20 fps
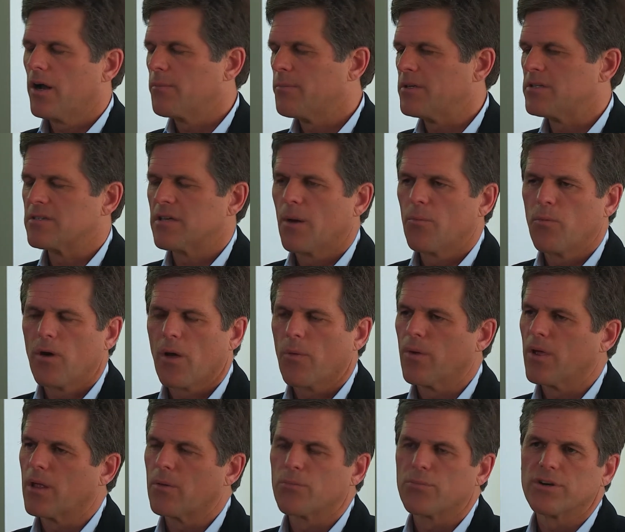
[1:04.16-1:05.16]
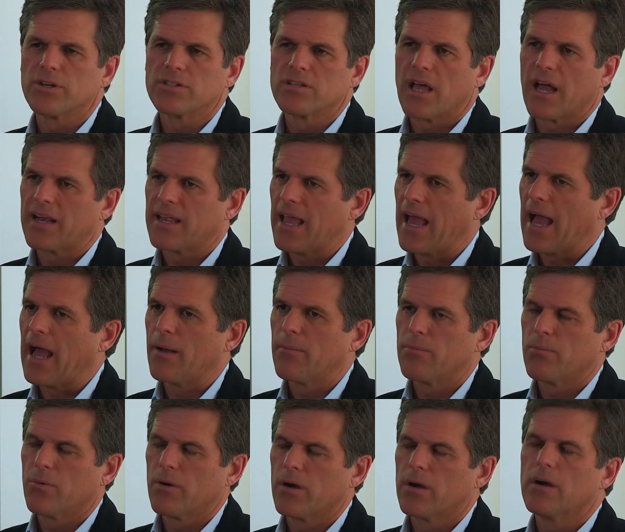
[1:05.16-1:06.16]
ought to be some way we can bridge that
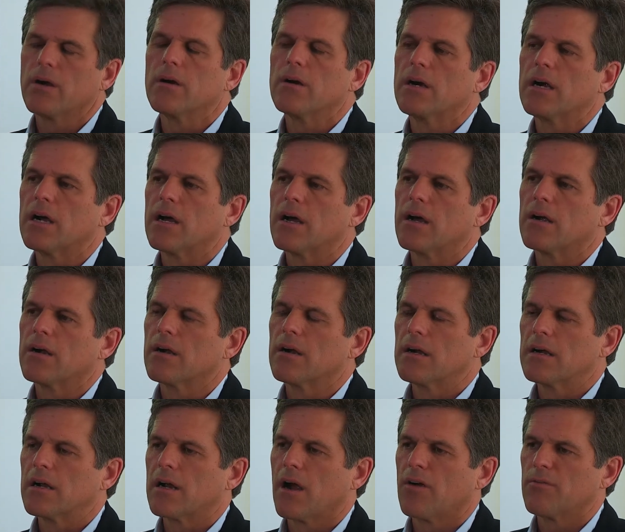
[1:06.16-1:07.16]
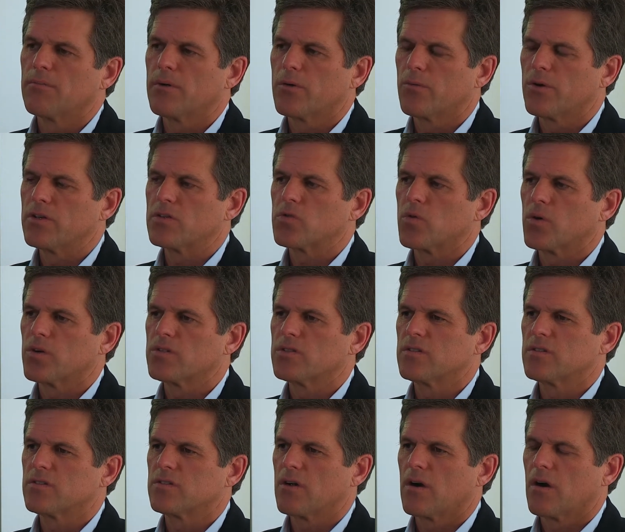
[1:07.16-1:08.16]
gap where government
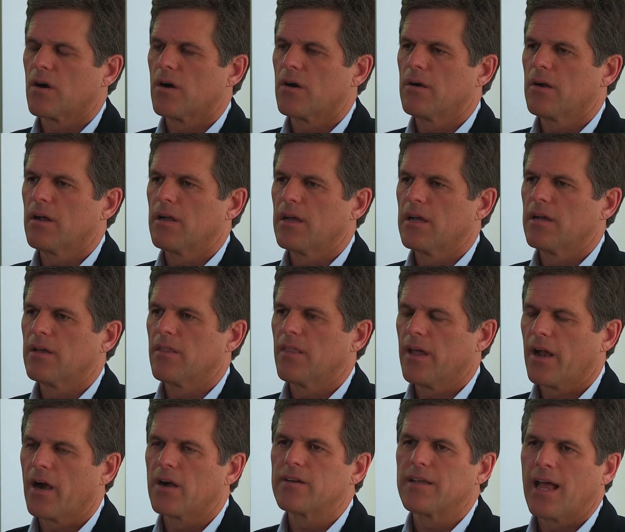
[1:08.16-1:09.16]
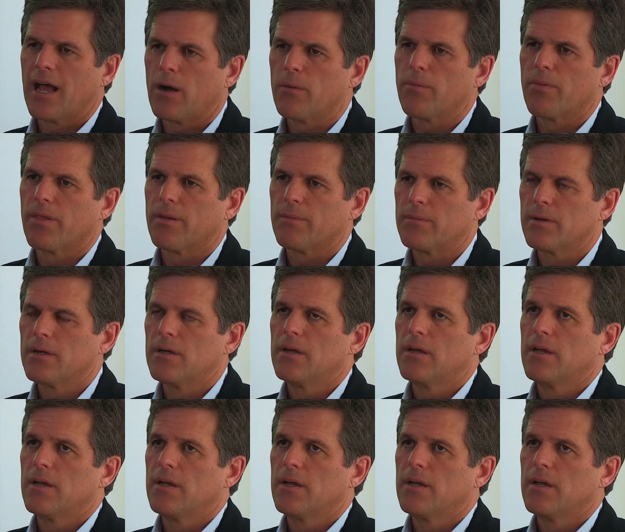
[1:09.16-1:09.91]
resources are there to help them.